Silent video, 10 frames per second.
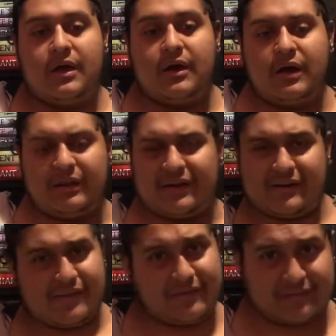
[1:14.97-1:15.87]
a lot
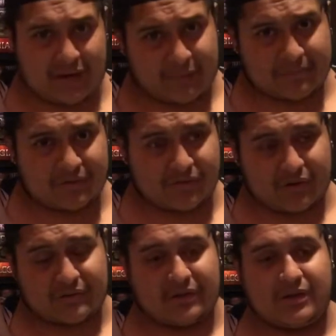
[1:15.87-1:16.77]
of things happened
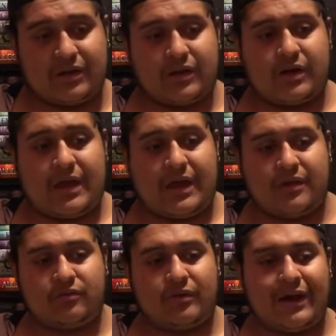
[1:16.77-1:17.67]
throughout the year,
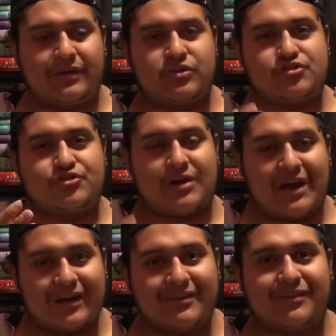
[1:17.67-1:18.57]
and so I
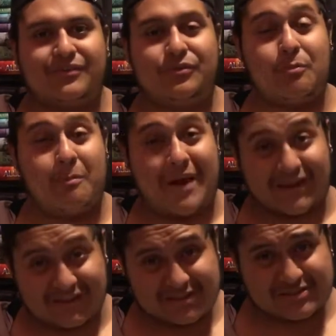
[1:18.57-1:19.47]
tried to
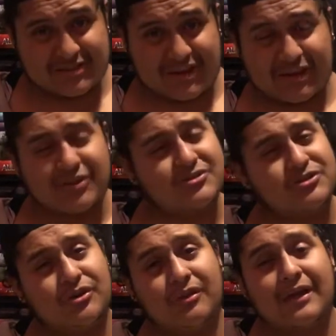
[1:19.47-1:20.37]
manage and
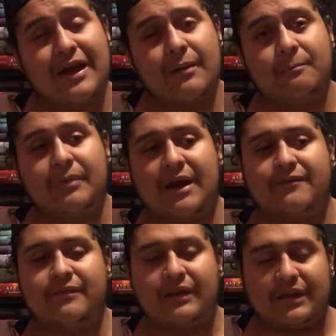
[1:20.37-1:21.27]
control that, but I
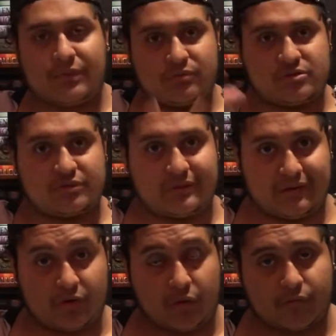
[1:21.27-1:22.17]
feel like it was just
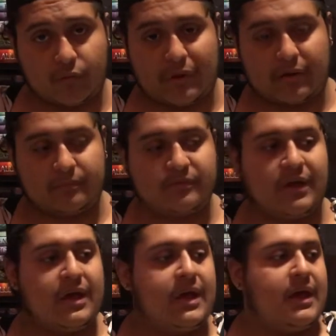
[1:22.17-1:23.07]
getting overwhelmed.
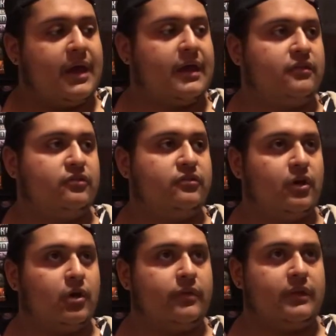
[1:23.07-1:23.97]
And
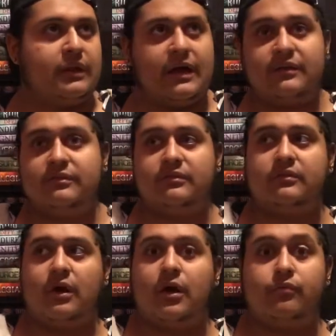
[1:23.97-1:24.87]
so the last
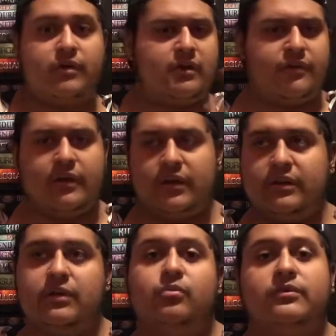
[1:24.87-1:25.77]
readathon I
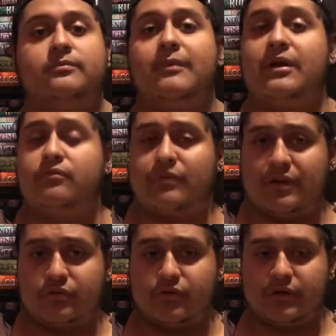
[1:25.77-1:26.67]
did was my
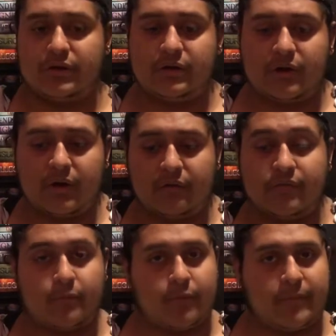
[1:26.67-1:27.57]
round 3 of
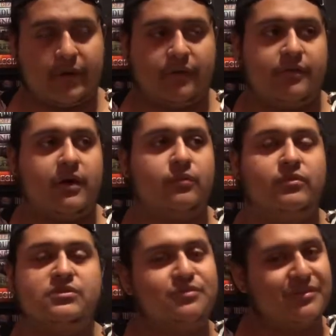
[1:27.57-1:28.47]
the Mermaidathon,
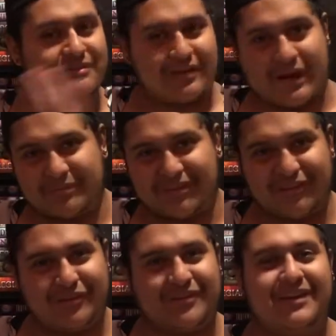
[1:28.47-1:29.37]
which was
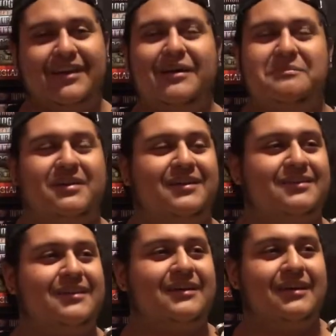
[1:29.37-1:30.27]
absolutely
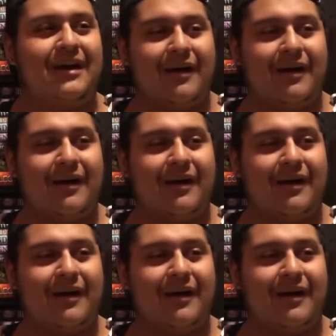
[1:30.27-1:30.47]
amazing.